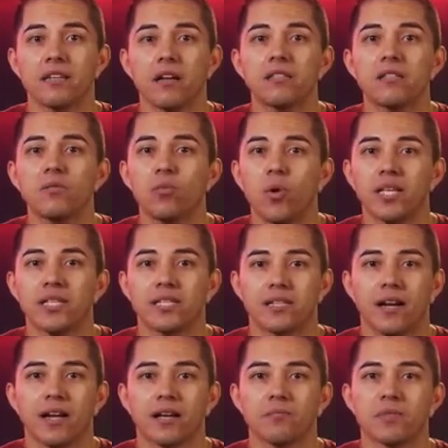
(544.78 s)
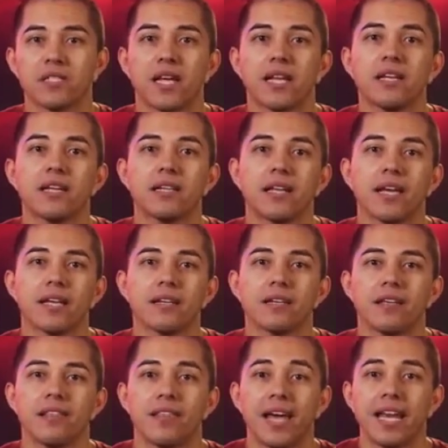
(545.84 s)
doesn't waste time sending
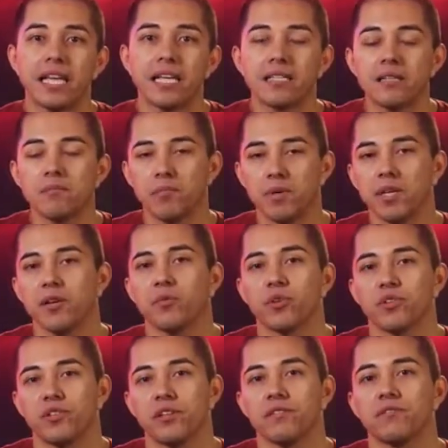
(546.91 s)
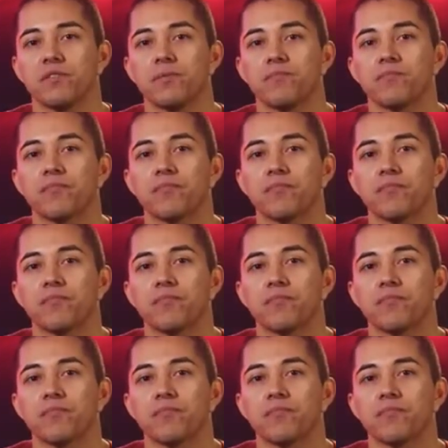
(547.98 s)
data that isn't being received.